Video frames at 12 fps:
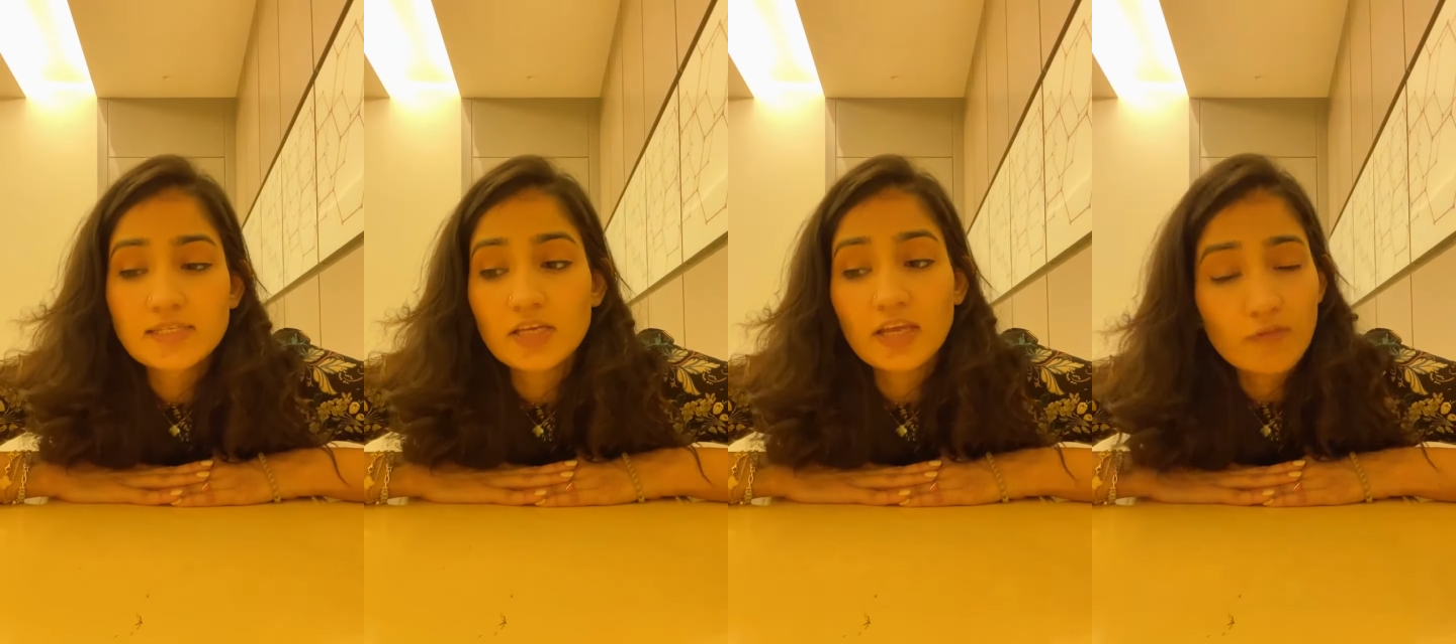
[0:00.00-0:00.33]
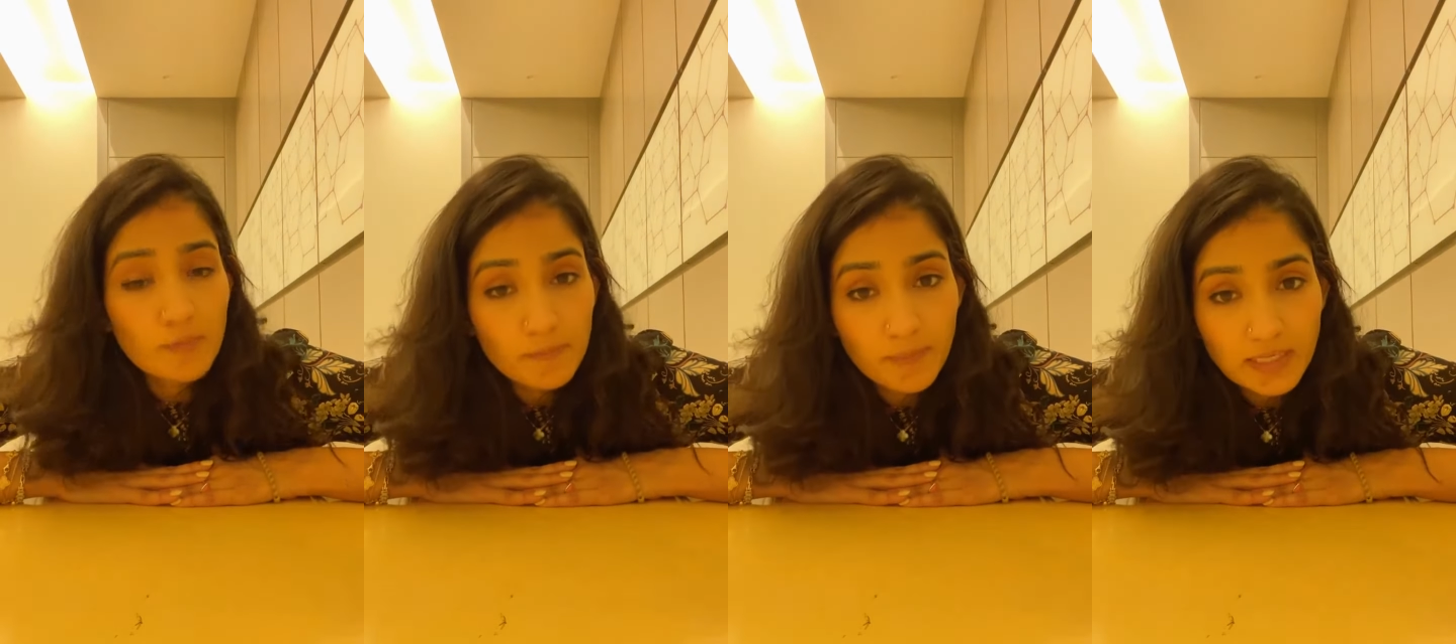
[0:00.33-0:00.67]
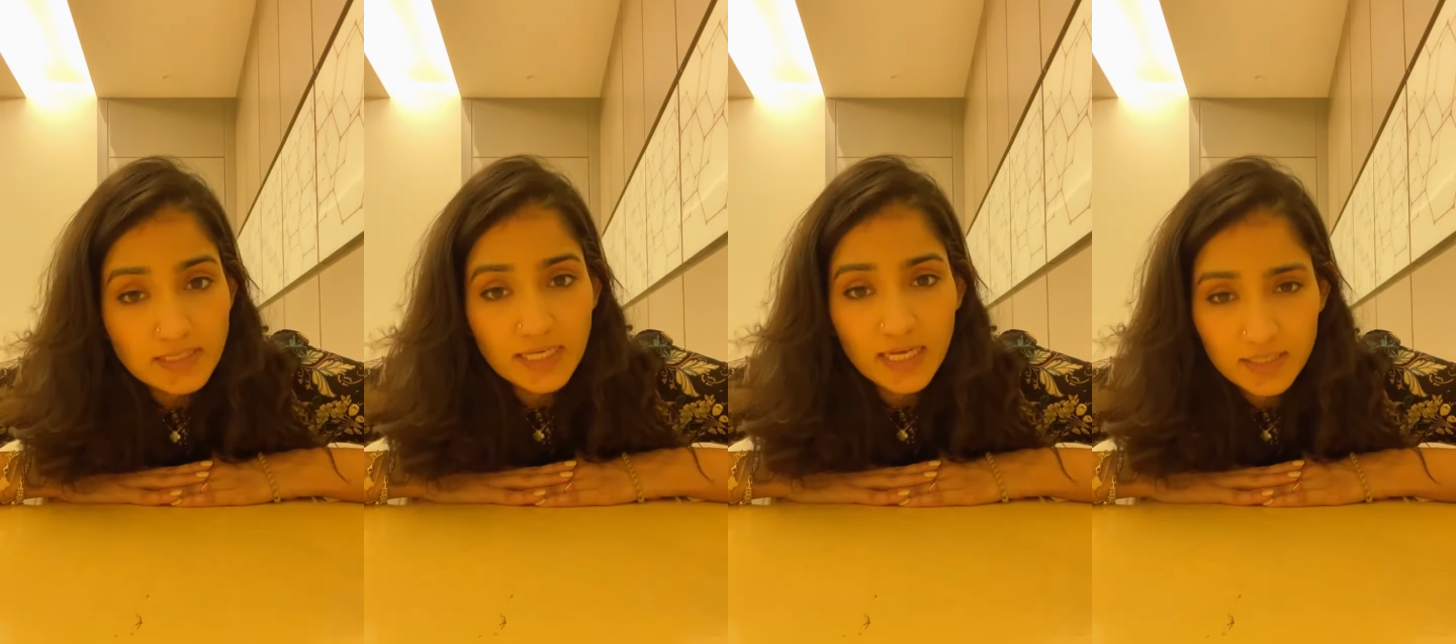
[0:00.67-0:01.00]
So I gave them a
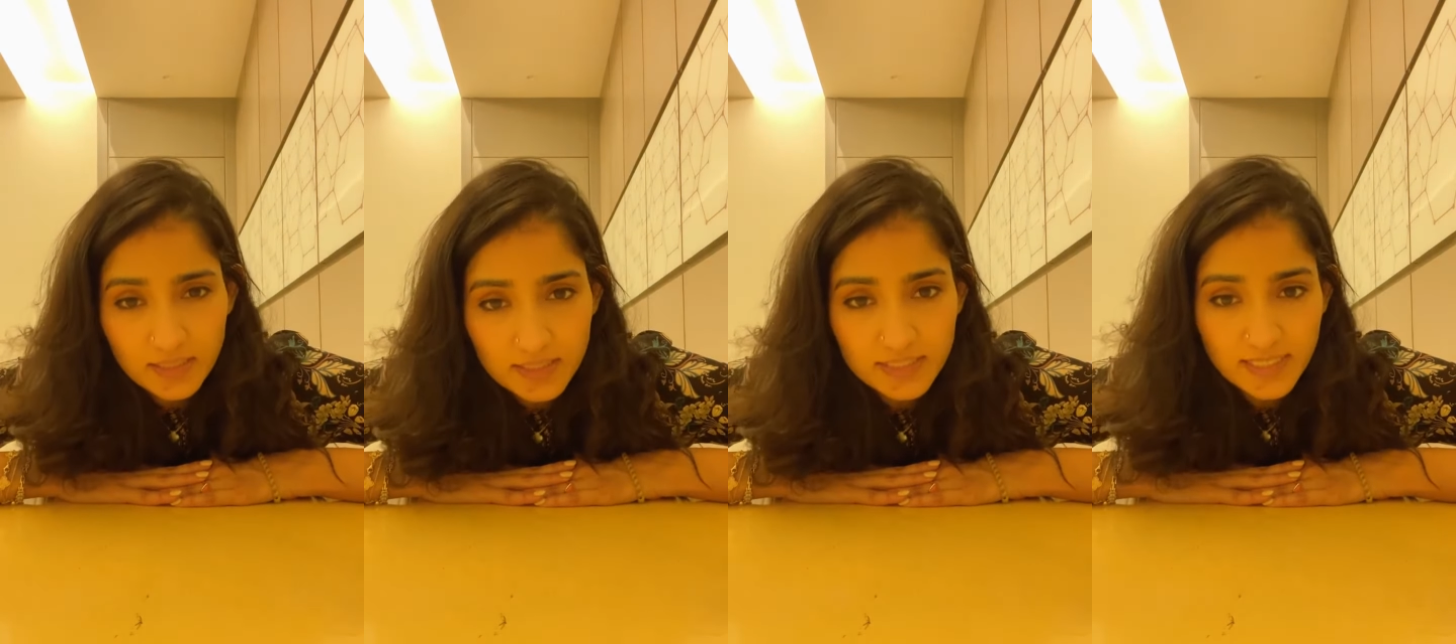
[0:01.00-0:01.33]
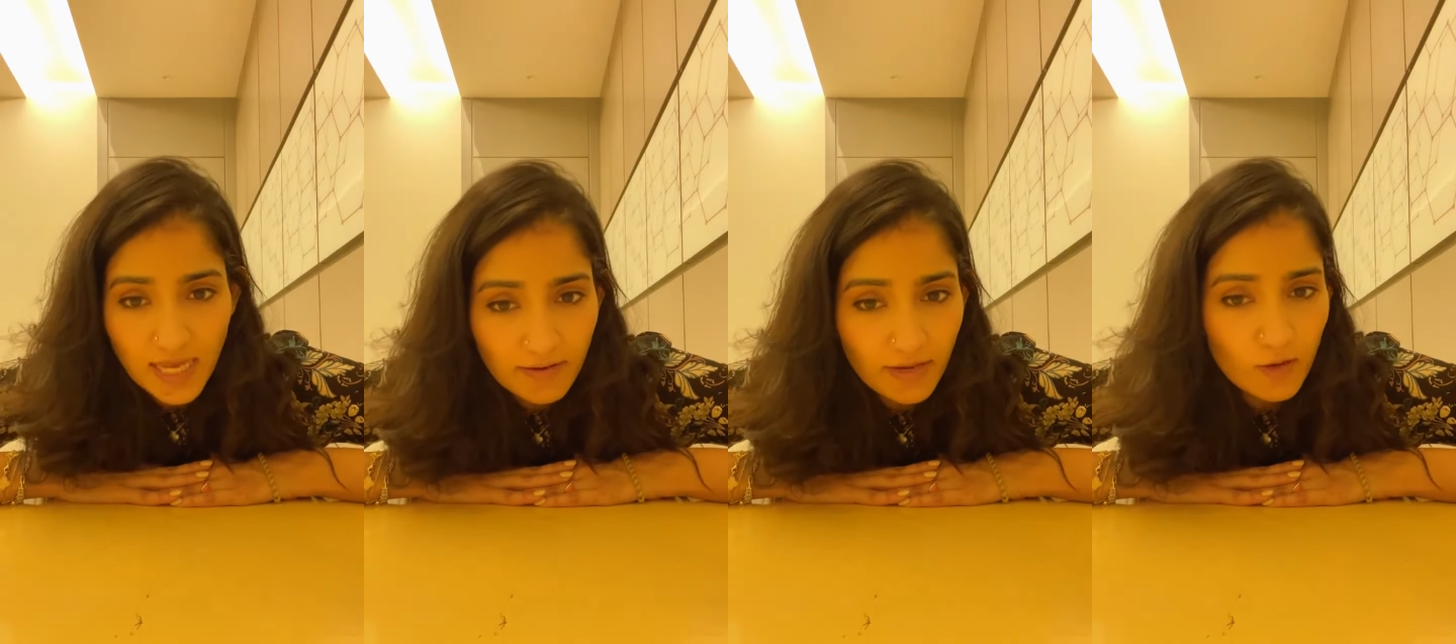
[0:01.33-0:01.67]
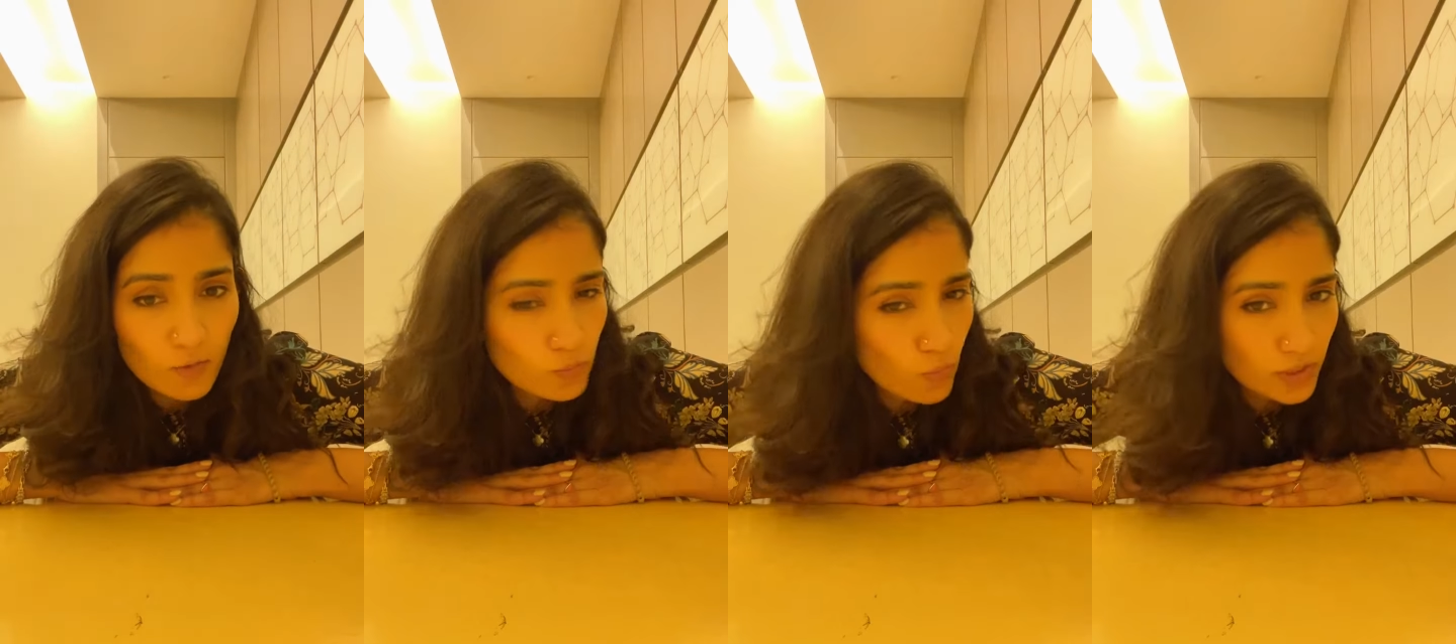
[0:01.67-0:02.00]
basic understanding of